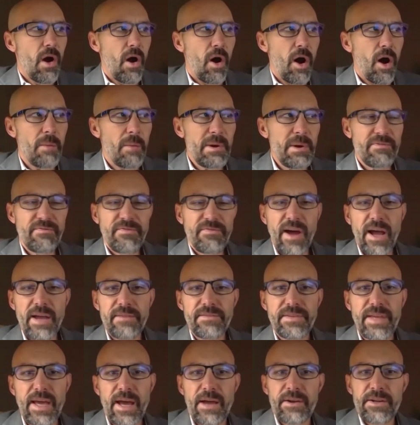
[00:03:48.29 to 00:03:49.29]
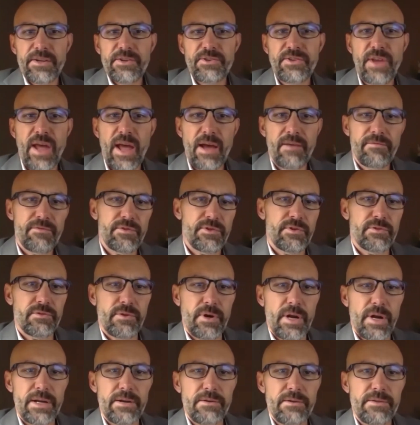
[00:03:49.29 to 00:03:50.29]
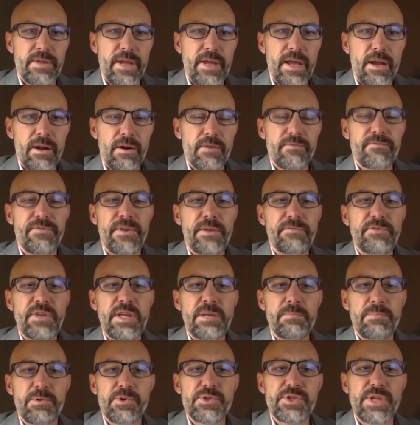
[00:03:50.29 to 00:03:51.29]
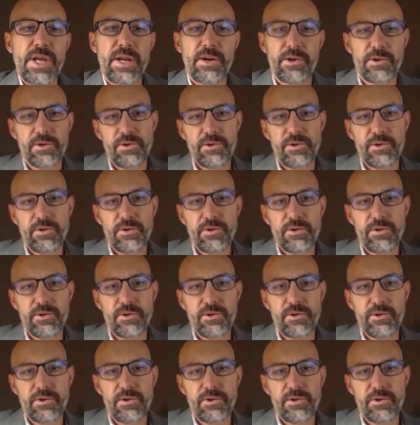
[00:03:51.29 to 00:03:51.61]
all but 5 counties have greater than, or 15% or